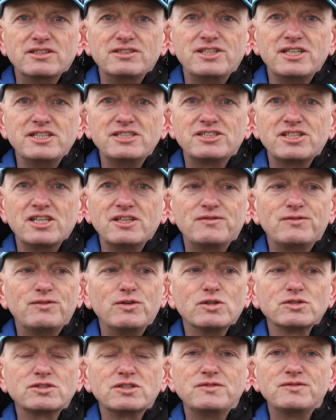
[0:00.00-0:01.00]
The
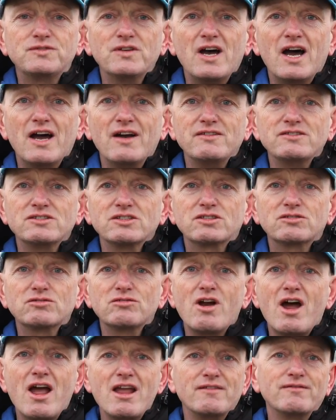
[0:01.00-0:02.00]
DC45 is a
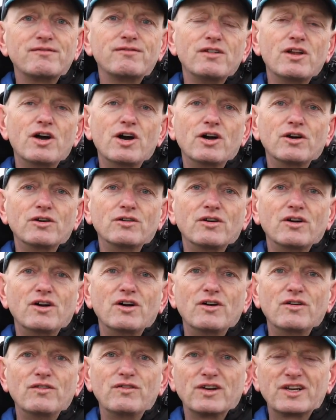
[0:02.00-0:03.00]
great float
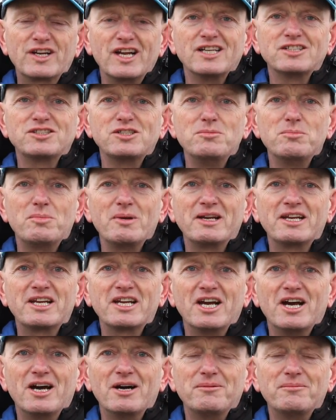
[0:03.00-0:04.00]
for catching big
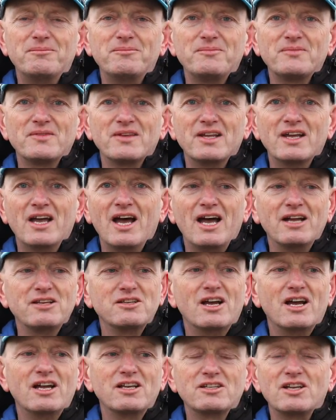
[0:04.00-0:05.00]
carp. I
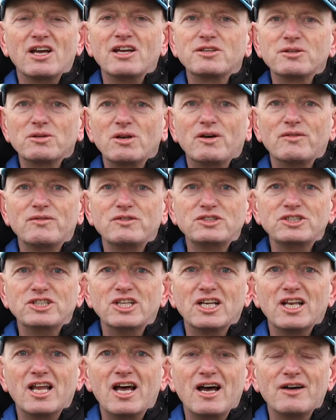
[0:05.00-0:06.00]
do a lot of
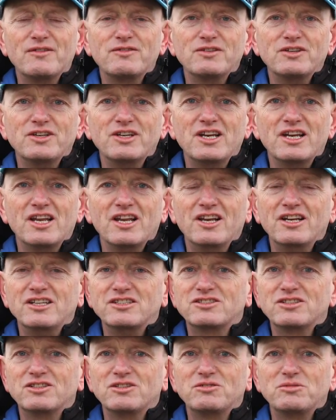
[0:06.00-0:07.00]
fishing at Larford and
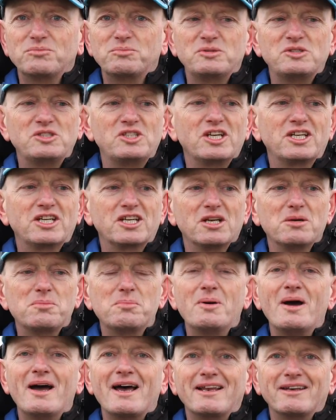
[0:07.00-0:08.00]
it's a particular
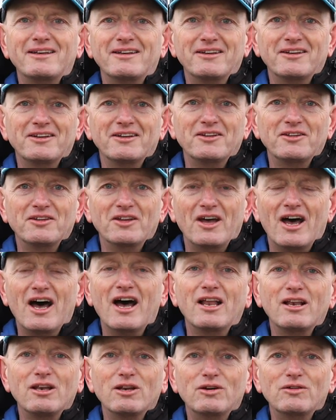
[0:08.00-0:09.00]
pattern that
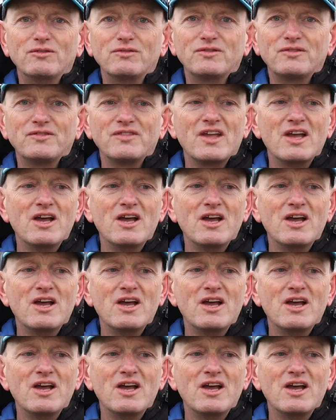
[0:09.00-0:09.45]
I love.